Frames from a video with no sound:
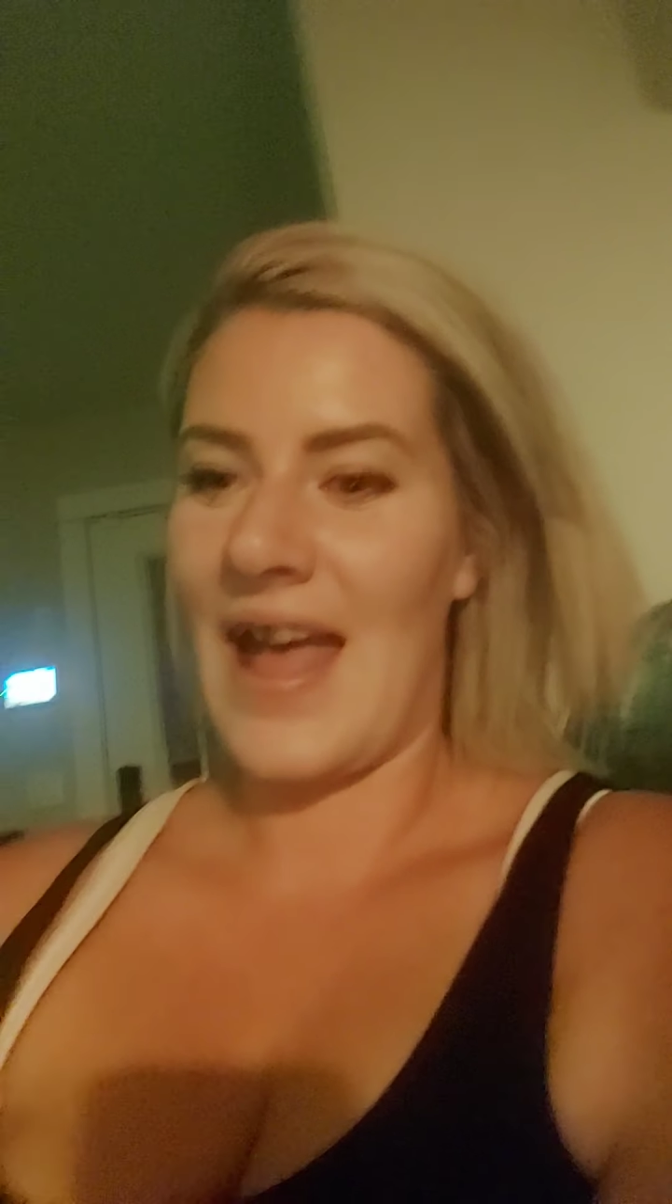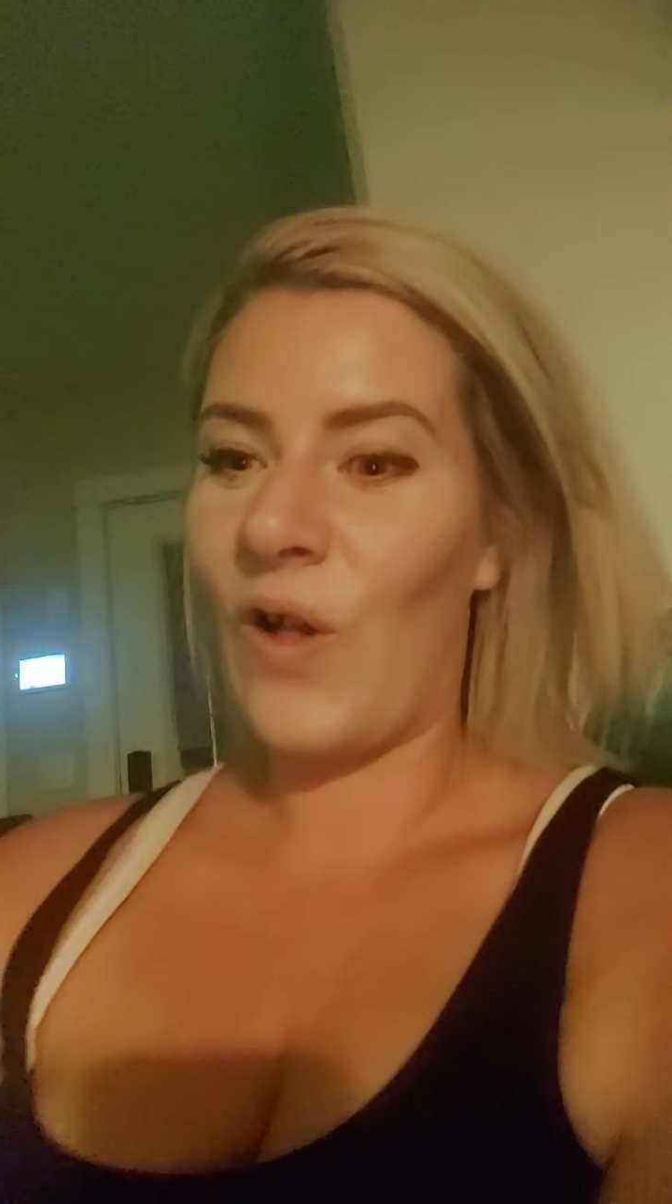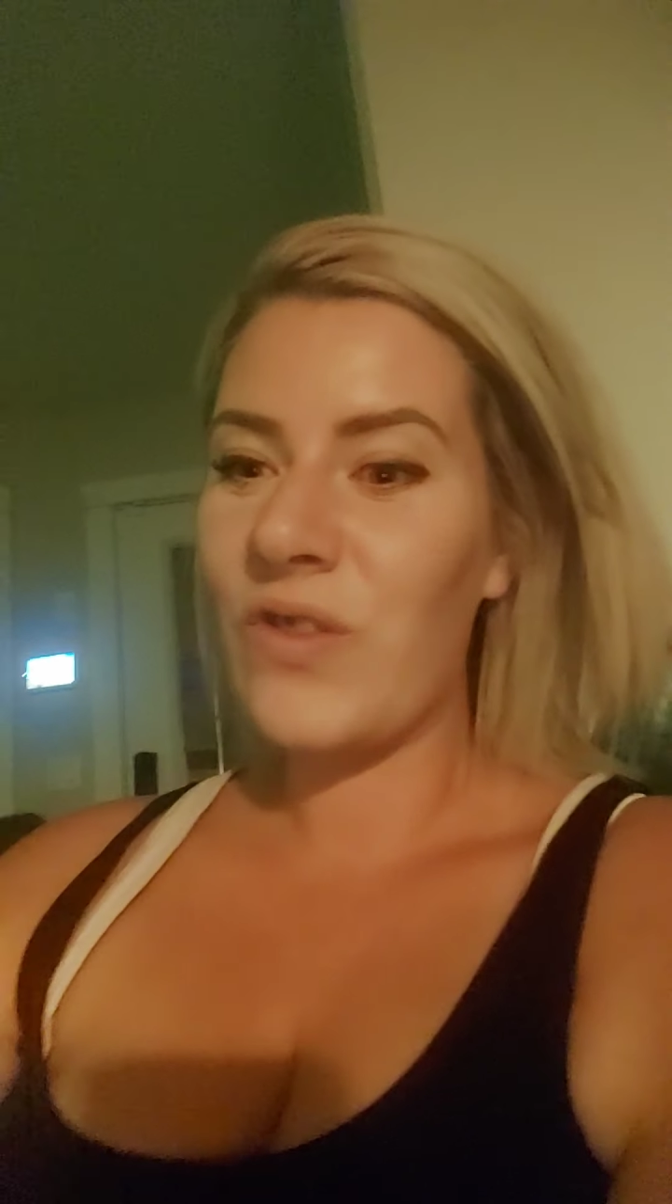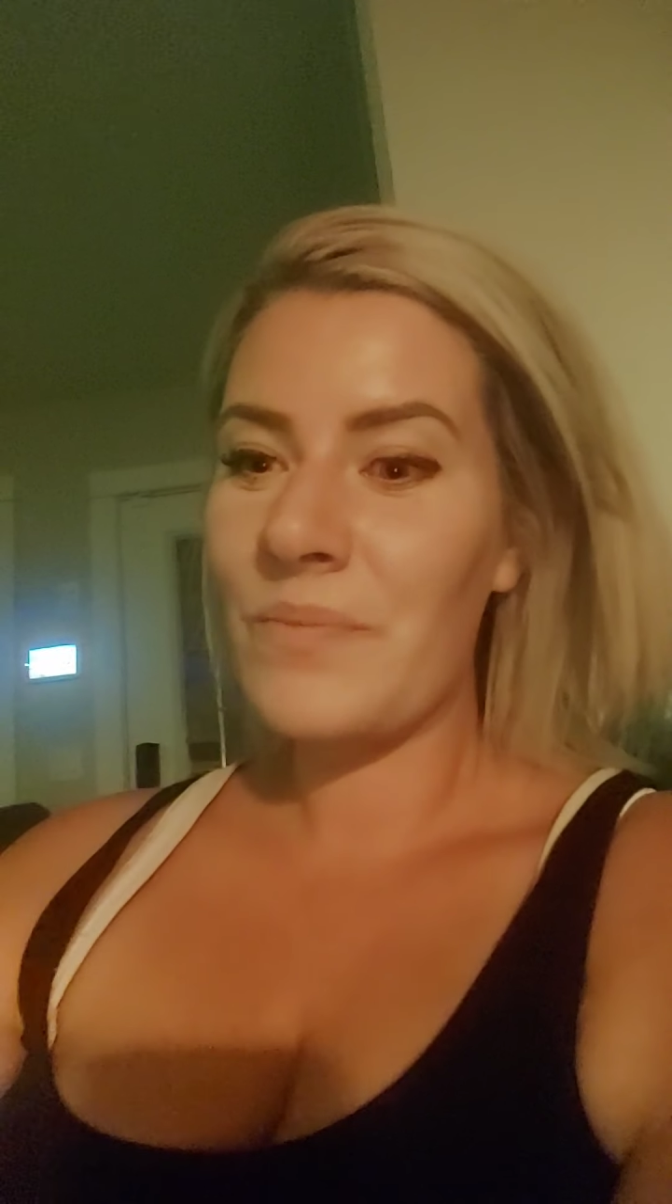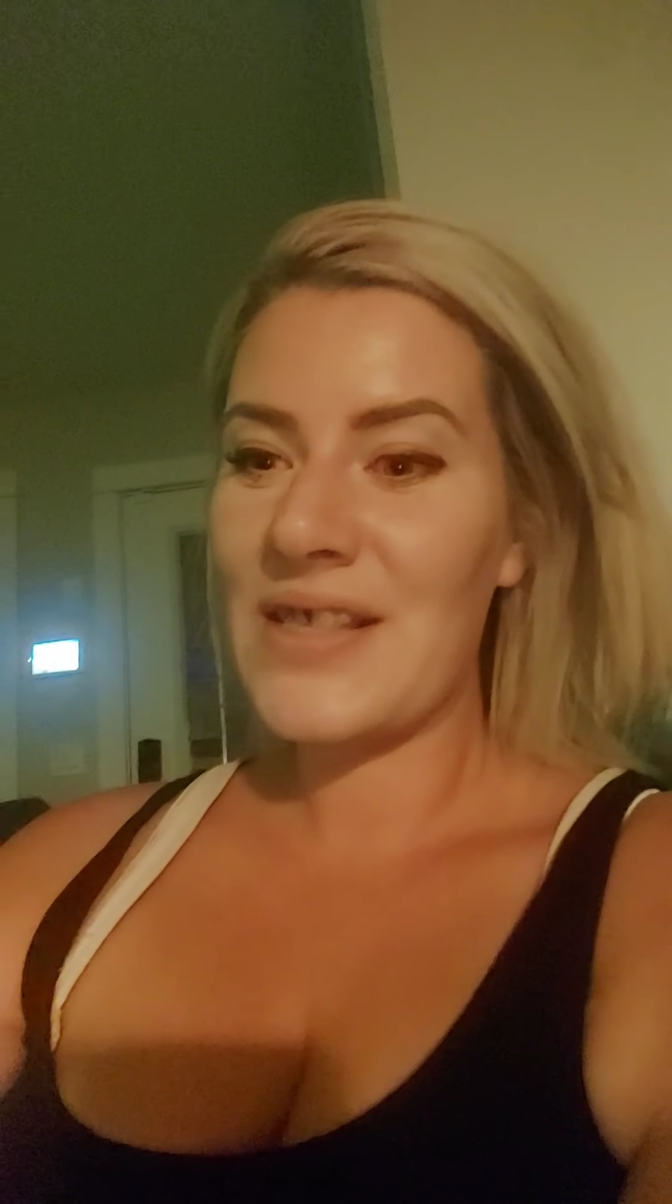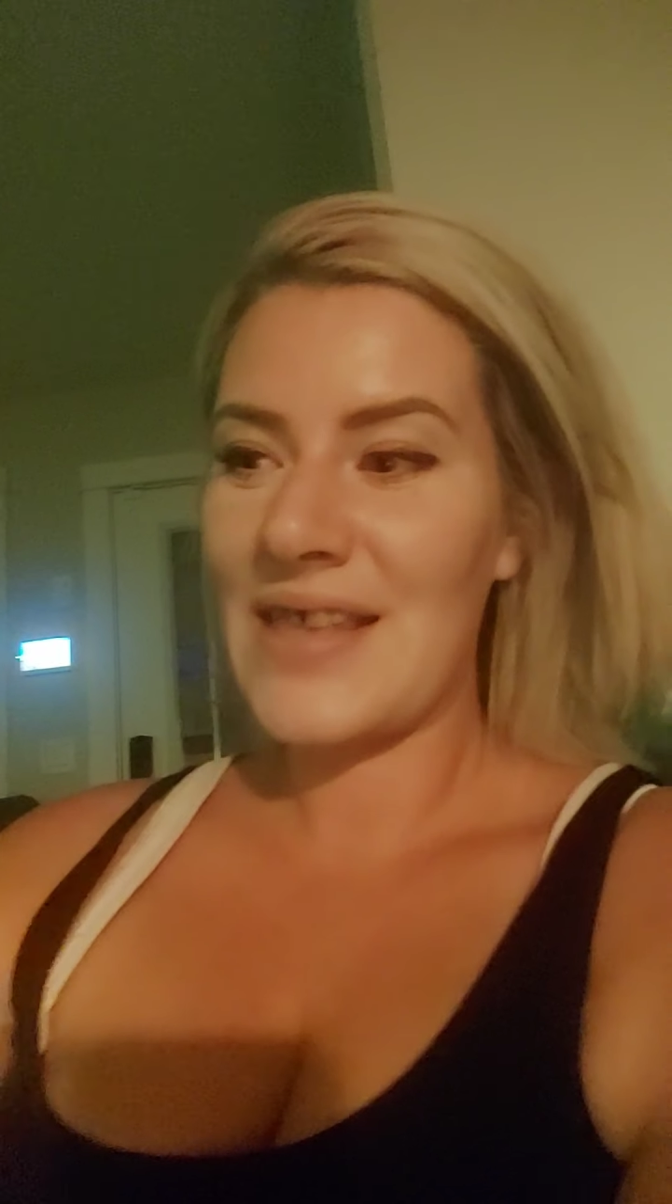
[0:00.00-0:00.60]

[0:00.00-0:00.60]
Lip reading: held them in his